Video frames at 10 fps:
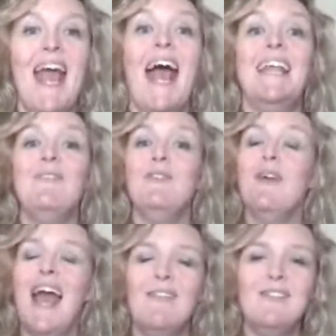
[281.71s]
And if you
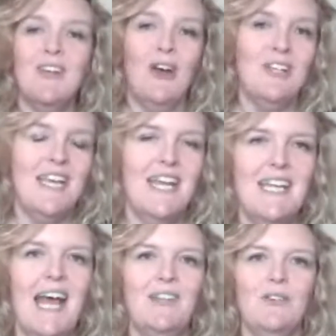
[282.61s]
have started
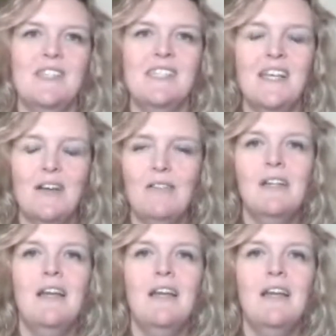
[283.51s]
and you're still